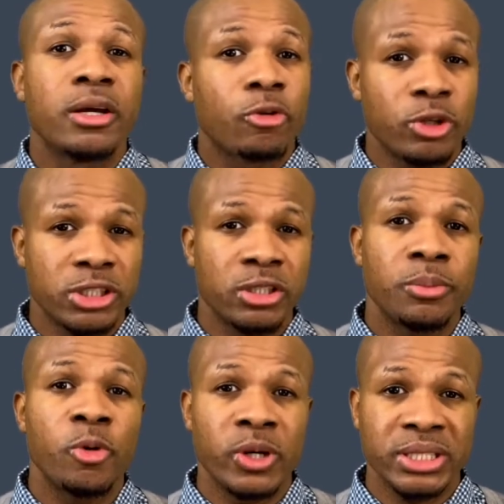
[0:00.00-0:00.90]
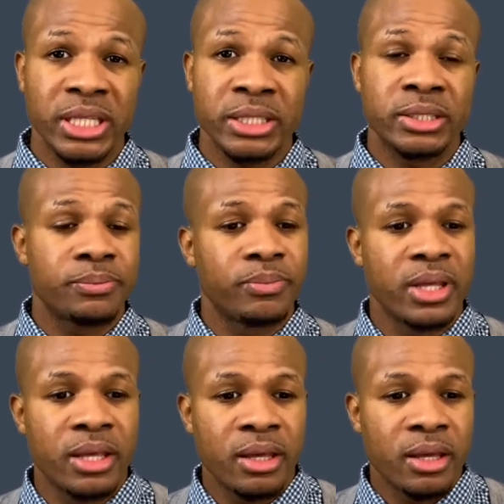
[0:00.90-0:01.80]
Question number one says,
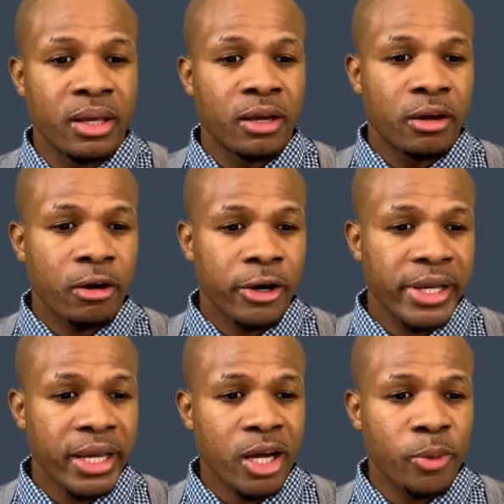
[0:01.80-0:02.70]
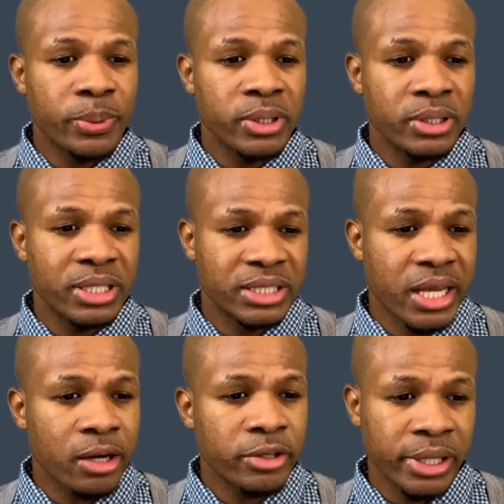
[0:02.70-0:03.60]
cardiac output is
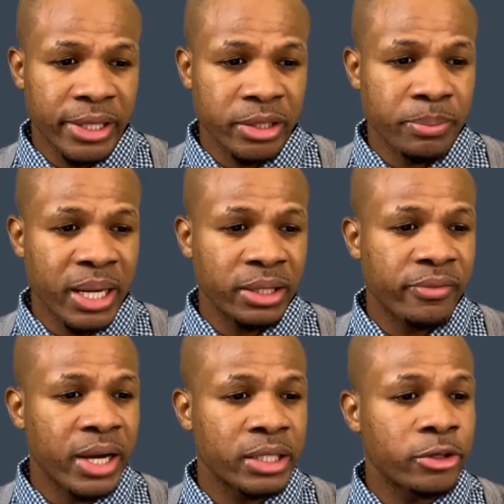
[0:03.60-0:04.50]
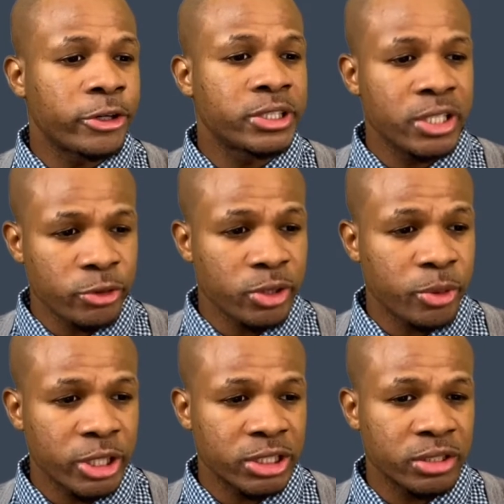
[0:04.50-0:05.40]
calculated by dividing arterial
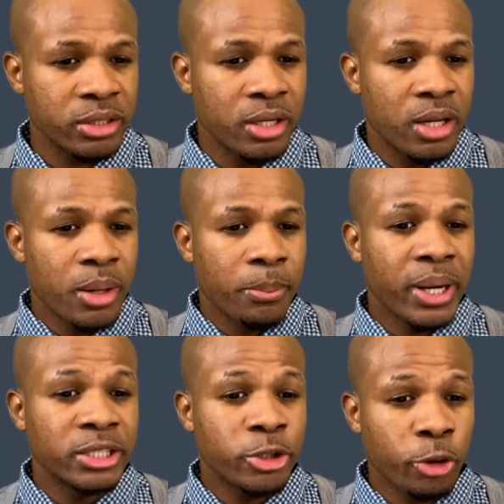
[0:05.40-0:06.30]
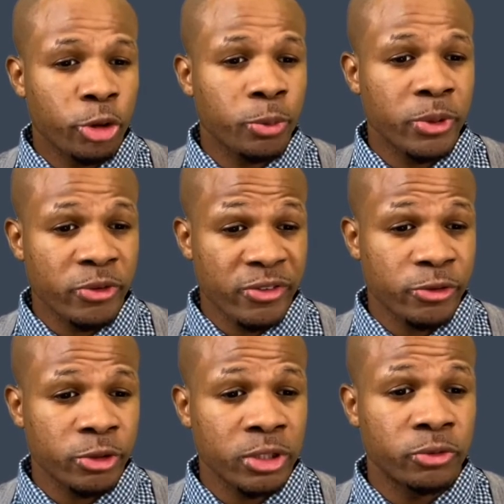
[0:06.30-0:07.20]
pressure by total
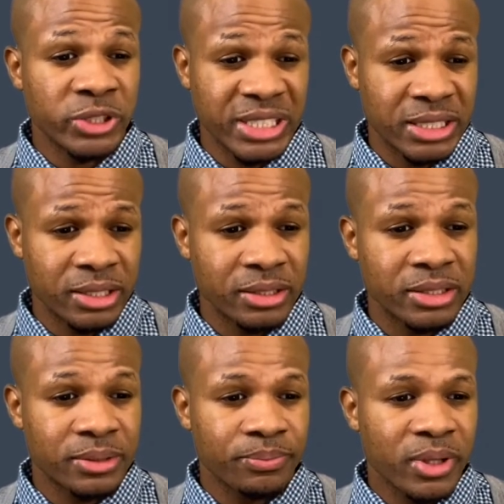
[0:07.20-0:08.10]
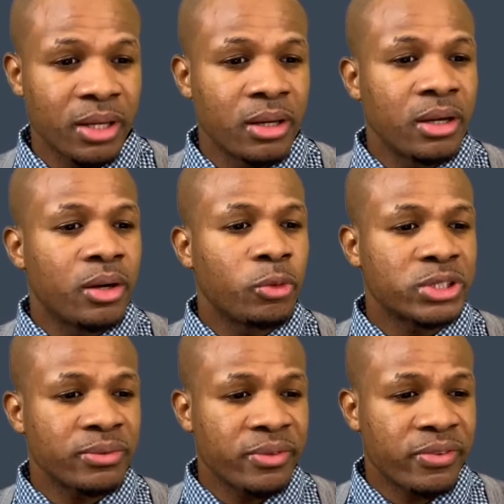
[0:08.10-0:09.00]
peripheral resistance. Which
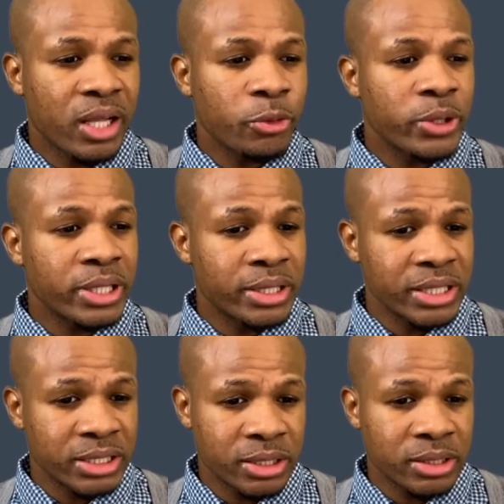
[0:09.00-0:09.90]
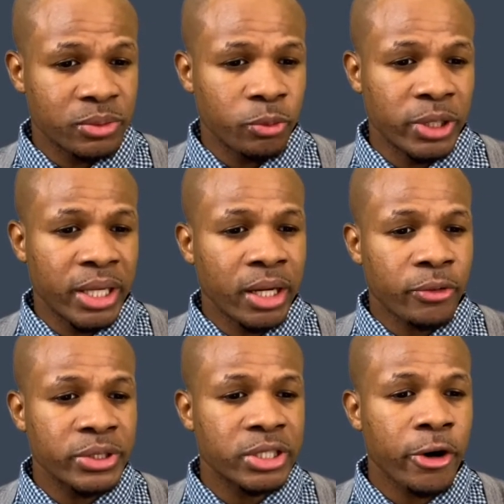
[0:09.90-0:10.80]
of the following conditions would
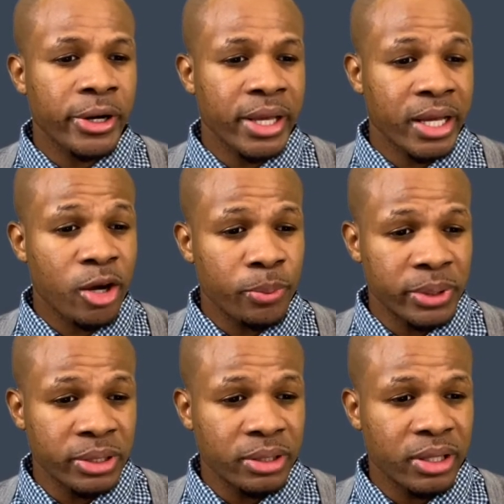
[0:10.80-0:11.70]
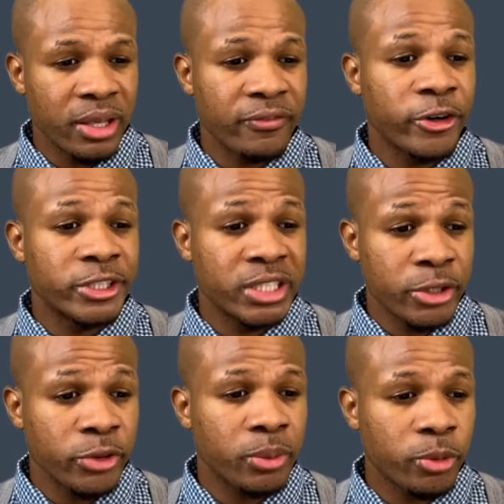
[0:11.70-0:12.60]
increase cardiac output if
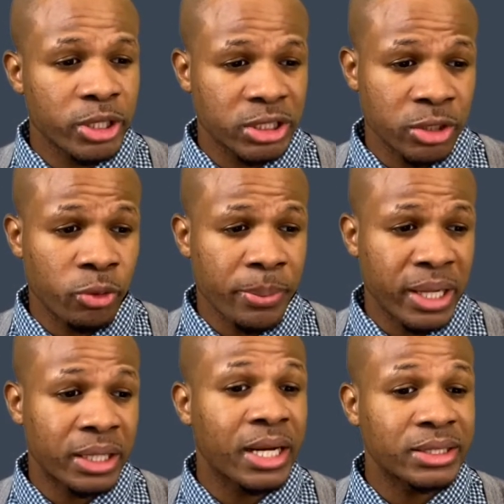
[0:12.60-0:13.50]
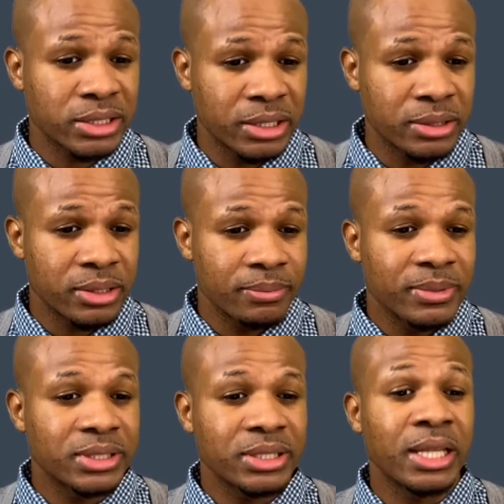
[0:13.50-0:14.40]
arterial pressure remained constant?
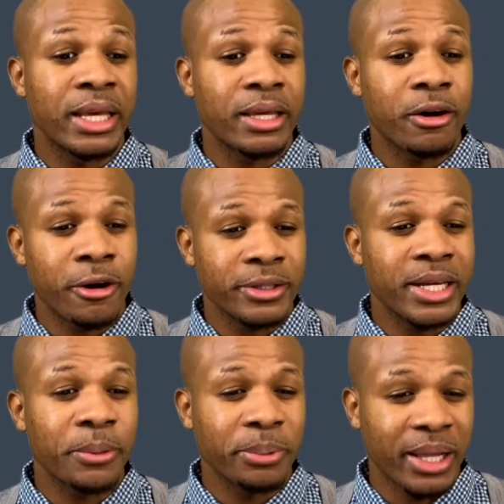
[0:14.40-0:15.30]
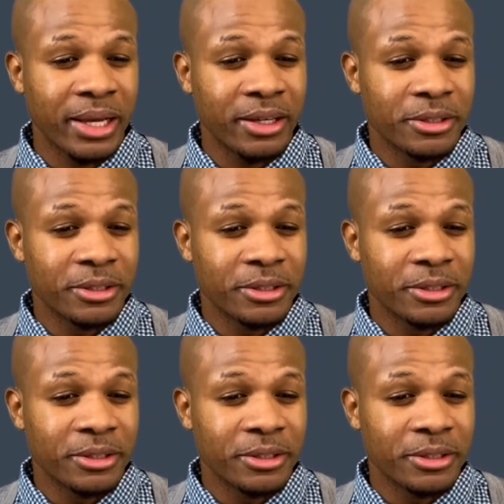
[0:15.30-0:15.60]
Select all that apply.